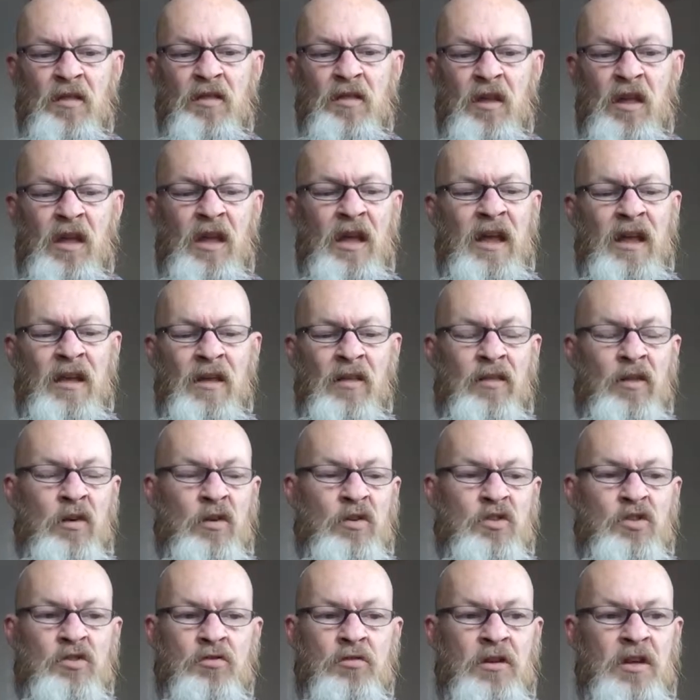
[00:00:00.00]
I think out of
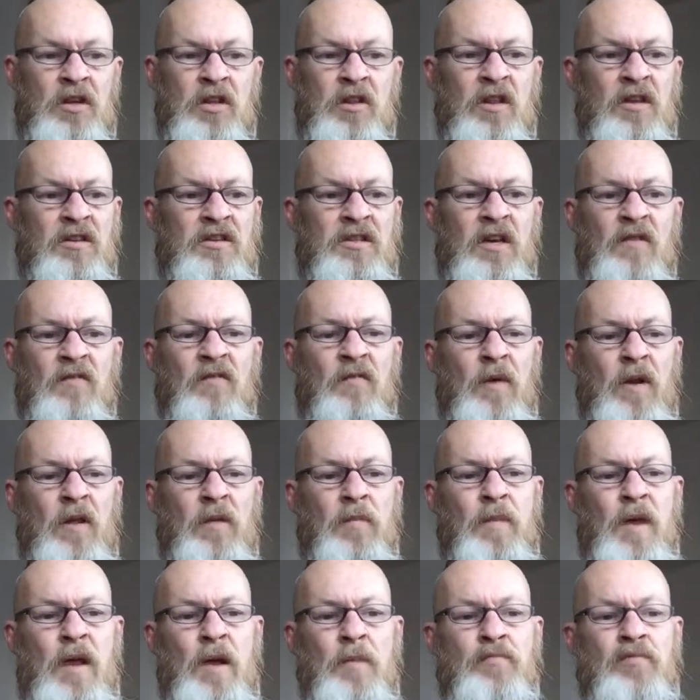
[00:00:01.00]
those three, there'd definitely
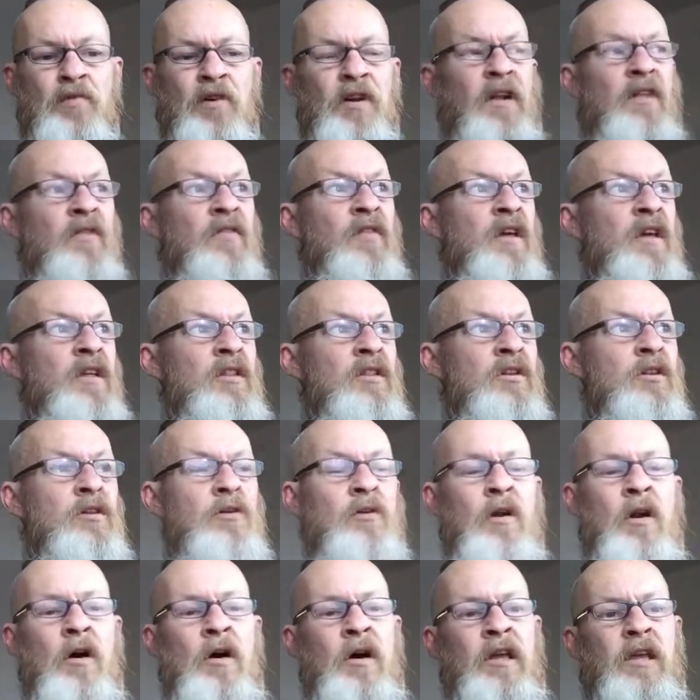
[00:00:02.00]
be a product there that
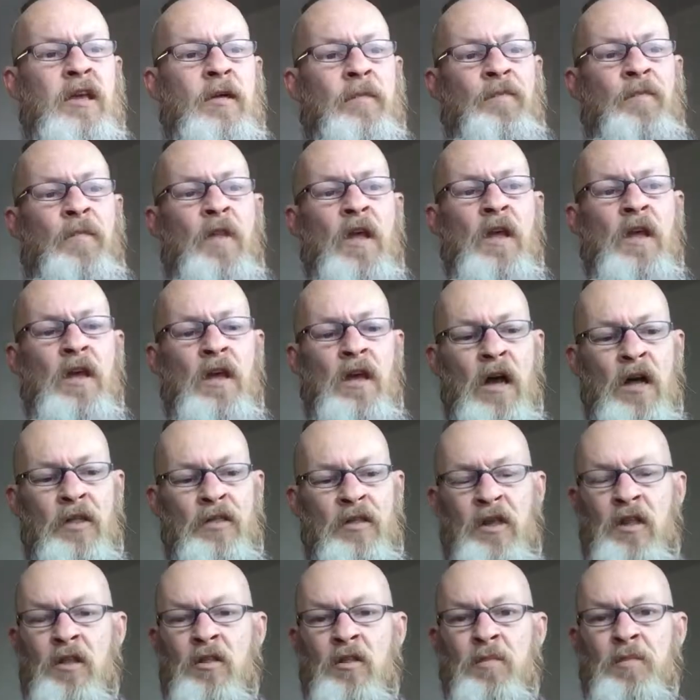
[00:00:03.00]
you like. I
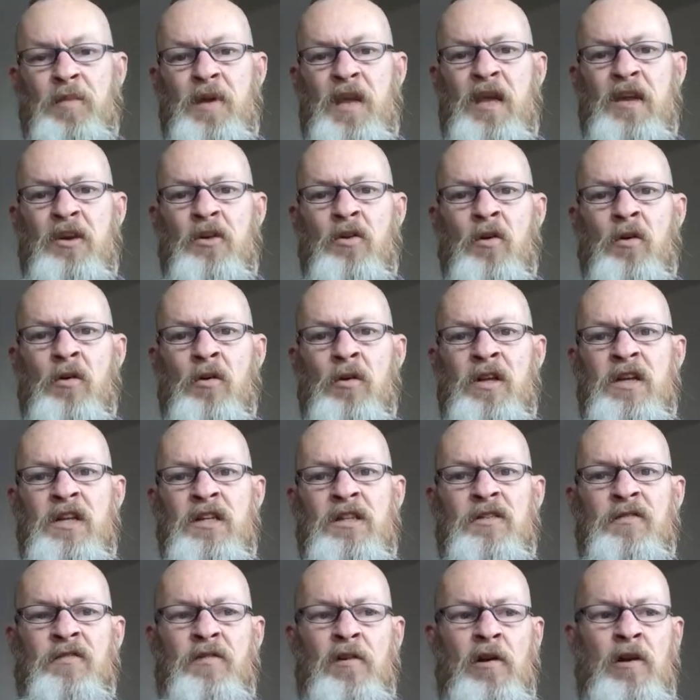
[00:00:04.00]
think the beard oil
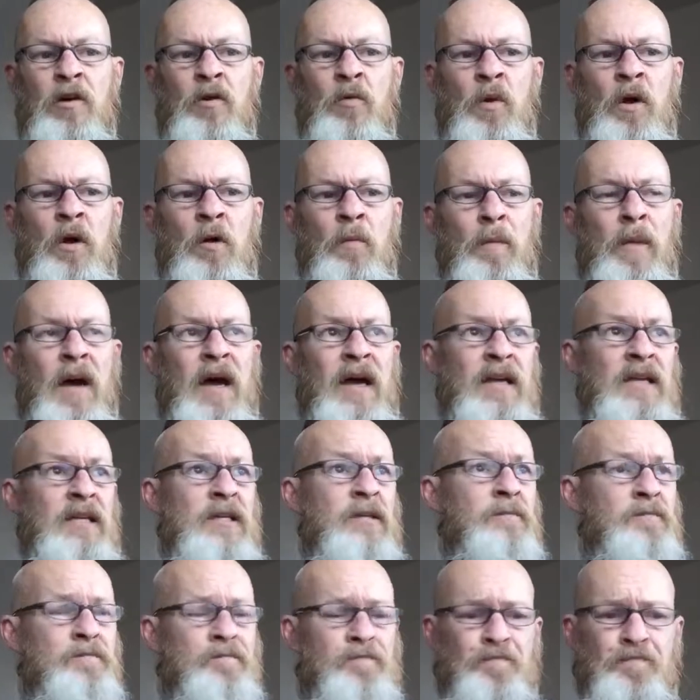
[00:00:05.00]
is very well
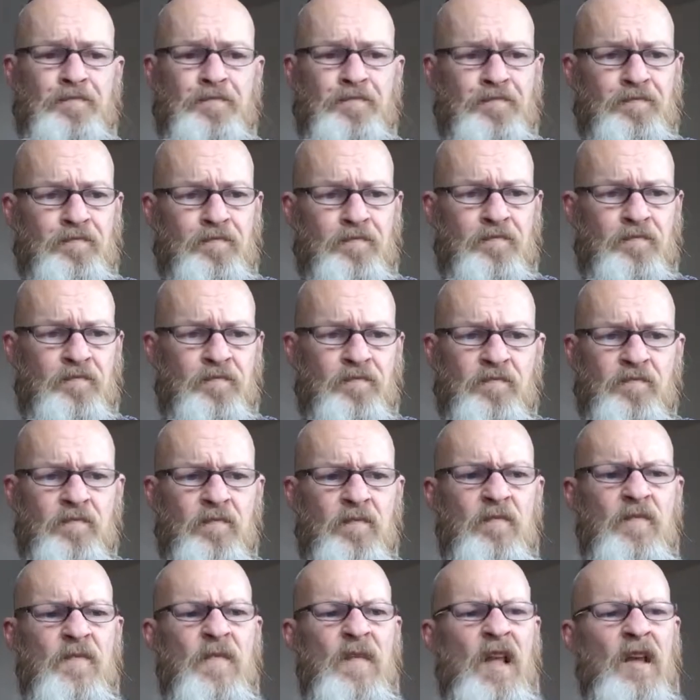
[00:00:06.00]
made.
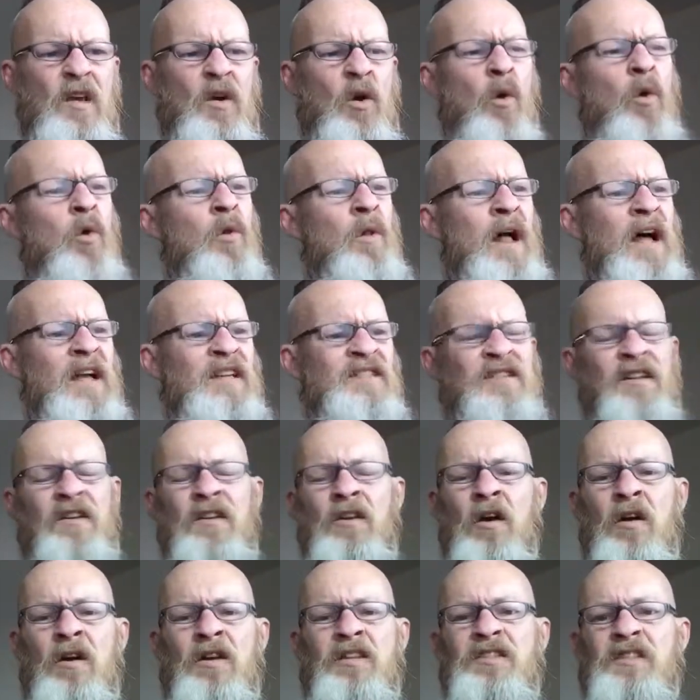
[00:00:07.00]
All has the
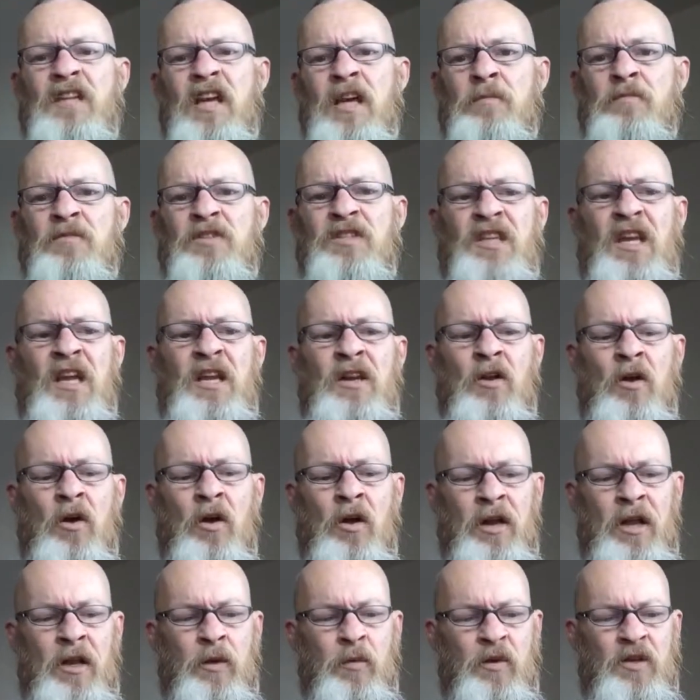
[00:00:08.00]
nice same scent
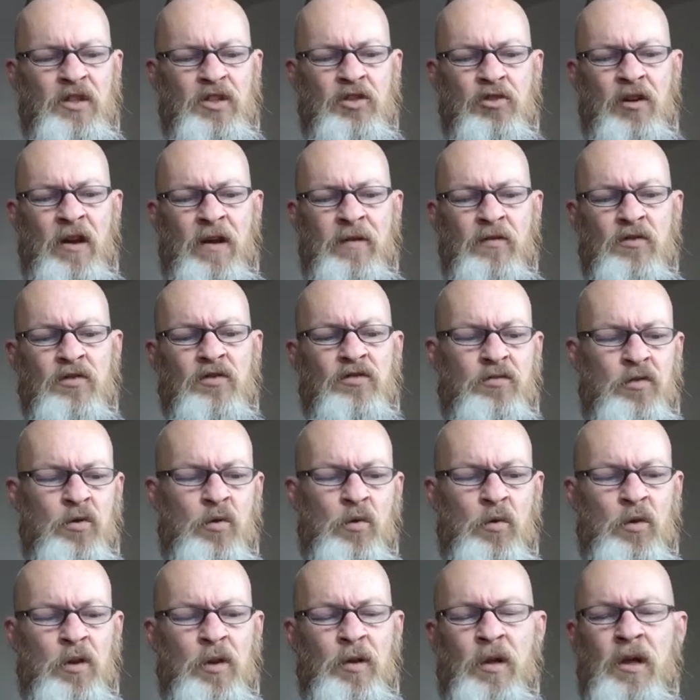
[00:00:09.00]
on it, which travels through
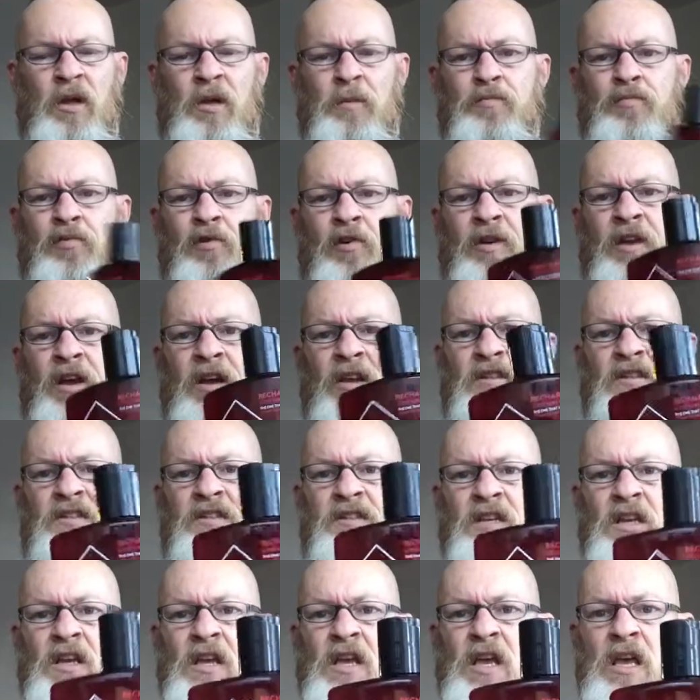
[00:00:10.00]
all the
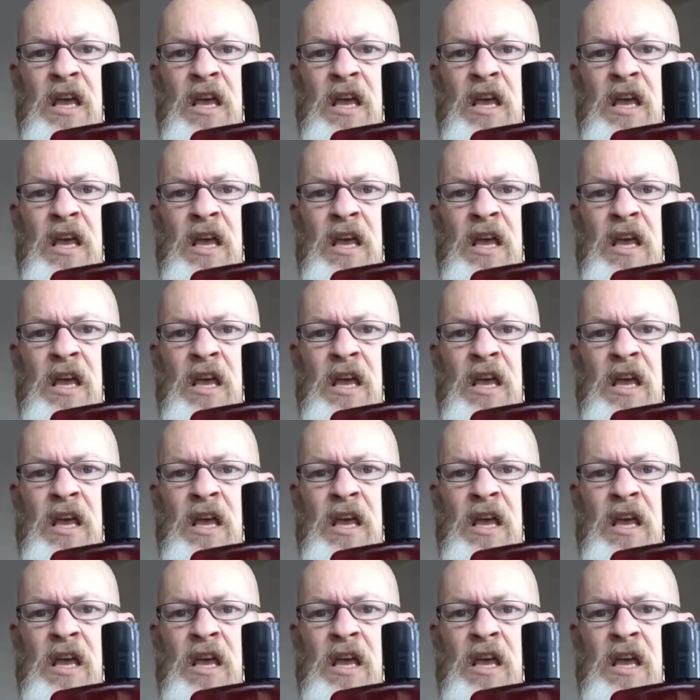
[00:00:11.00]
products.